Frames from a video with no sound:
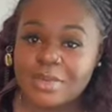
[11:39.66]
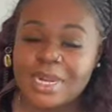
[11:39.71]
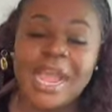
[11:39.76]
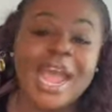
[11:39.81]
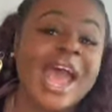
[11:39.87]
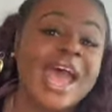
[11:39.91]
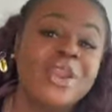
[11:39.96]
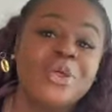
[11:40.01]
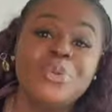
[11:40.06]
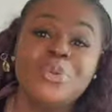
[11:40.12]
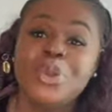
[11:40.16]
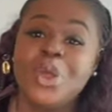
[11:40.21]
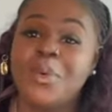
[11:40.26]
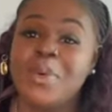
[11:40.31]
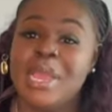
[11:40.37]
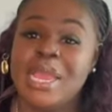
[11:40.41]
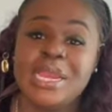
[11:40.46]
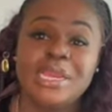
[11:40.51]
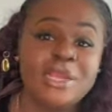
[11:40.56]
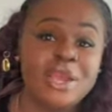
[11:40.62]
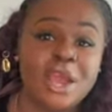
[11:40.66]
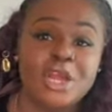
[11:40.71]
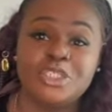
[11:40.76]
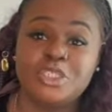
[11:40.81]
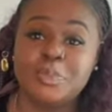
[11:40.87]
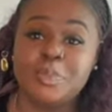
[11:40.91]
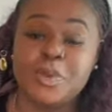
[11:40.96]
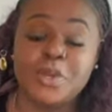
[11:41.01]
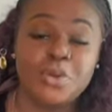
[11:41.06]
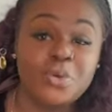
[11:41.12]
I don't know any
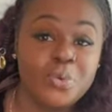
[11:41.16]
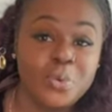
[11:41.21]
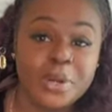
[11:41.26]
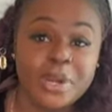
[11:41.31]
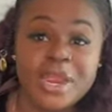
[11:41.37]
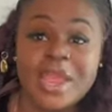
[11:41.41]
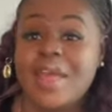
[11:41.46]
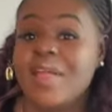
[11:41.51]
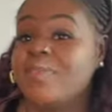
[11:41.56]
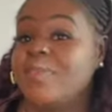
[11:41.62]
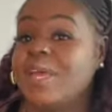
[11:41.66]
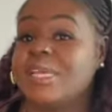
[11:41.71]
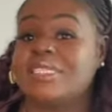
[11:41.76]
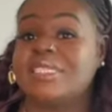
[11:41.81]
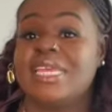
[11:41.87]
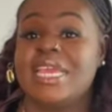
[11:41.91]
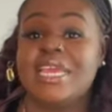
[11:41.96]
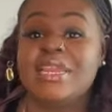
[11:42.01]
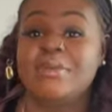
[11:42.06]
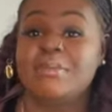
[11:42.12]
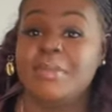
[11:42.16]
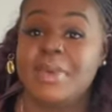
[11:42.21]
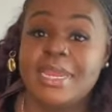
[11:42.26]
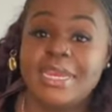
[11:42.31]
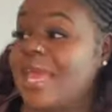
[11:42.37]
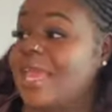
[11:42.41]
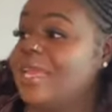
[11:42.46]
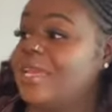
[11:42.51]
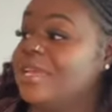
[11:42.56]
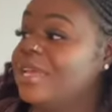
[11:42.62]
entrepreneur that's getting
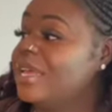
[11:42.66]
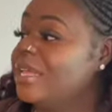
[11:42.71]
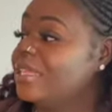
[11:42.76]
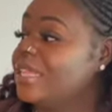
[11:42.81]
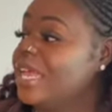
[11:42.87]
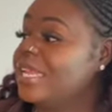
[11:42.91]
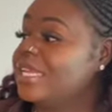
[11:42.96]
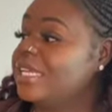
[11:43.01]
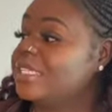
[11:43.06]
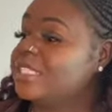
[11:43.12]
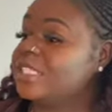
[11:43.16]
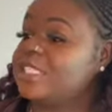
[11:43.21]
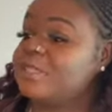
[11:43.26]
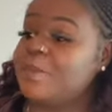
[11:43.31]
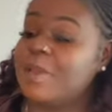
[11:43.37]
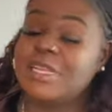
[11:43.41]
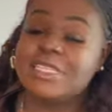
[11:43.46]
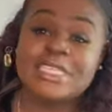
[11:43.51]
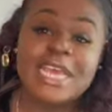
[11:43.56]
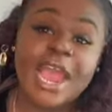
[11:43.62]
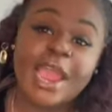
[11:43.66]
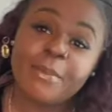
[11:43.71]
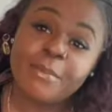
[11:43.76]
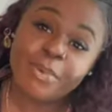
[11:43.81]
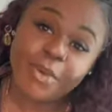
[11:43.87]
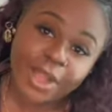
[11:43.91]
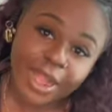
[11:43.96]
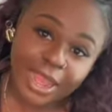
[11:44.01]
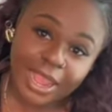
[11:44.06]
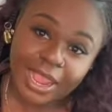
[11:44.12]
money like, that doesn't spend time
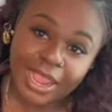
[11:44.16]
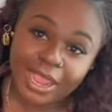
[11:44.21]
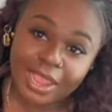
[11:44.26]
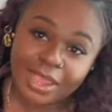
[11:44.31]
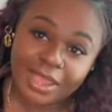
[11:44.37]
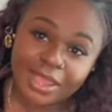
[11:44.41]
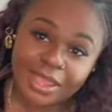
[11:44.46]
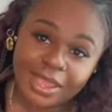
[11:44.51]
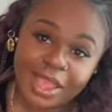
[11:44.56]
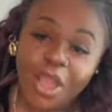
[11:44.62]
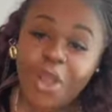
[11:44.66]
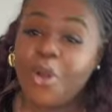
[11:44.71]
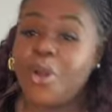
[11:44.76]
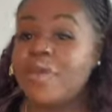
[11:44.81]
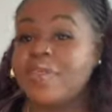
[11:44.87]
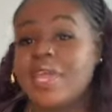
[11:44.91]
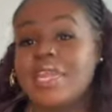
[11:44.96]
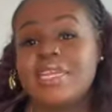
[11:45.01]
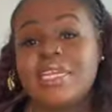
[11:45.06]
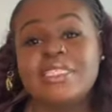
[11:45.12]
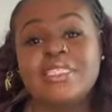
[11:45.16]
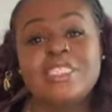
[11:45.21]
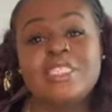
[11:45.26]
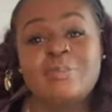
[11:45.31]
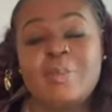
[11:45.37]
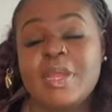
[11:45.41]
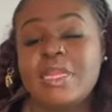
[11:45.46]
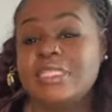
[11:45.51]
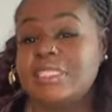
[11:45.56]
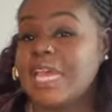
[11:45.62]
praying, or that doesn't
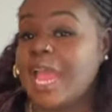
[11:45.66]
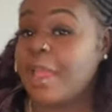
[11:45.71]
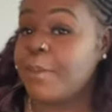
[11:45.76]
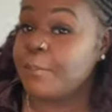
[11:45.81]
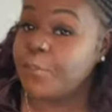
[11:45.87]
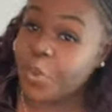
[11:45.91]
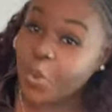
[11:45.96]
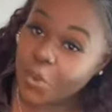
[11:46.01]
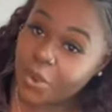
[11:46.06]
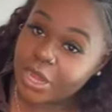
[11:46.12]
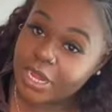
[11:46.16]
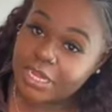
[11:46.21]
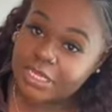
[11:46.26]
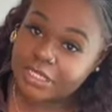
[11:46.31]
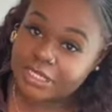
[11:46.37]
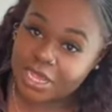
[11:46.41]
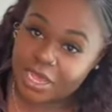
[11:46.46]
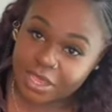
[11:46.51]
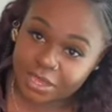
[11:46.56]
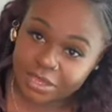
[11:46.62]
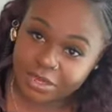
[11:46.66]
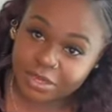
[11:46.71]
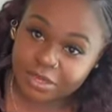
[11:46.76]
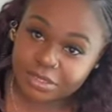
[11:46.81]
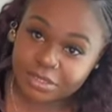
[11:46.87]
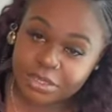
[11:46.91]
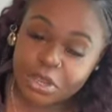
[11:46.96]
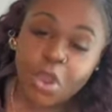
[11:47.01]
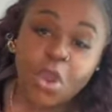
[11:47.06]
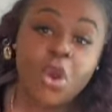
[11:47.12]
spend time pouring into others,
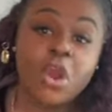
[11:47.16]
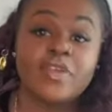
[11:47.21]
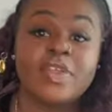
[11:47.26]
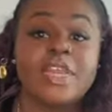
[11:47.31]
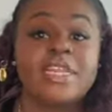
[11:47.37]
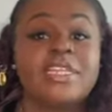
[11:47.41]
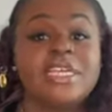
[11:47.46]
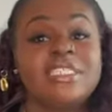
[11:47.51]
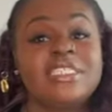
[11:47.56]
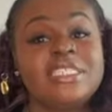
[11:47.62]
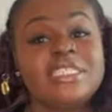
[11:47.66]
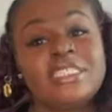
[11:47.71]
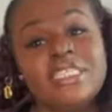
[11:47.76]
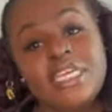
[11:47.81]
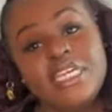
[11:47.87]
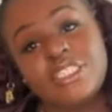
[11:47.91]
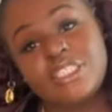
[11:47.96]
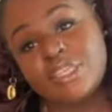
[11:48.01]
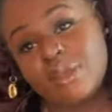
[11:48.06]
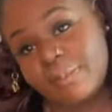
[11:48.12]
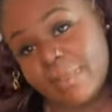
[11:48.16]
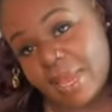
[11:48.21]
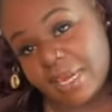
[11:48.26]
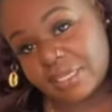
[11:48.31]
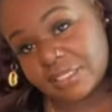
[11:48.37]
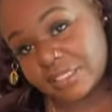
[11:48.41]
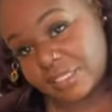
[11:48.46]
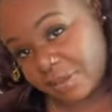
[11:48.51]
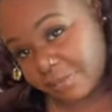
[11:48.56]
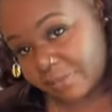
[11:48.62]
or that doesn't teach somebody
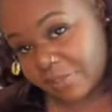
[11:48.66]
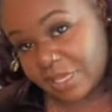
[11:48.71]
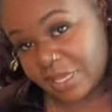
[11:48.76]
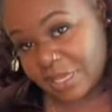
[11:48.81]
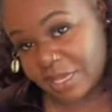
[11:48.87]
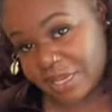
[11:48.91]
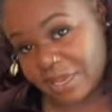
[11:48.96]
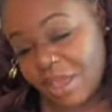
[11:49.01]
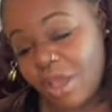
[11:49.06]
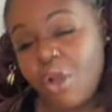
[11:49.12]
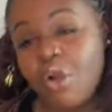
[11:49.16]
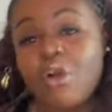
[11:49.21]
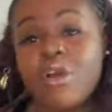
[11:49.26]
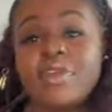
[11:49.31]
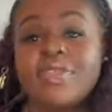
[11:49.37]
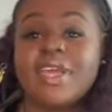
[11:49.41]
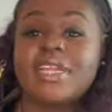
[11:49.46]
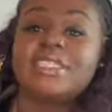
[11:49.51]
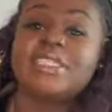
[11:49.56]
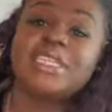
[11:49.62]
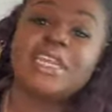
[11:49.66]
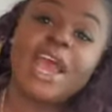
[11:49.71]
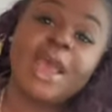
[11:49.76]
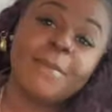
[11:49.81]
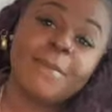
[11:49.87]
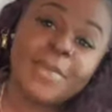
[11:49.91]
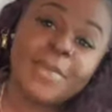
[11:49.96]
something, or that's not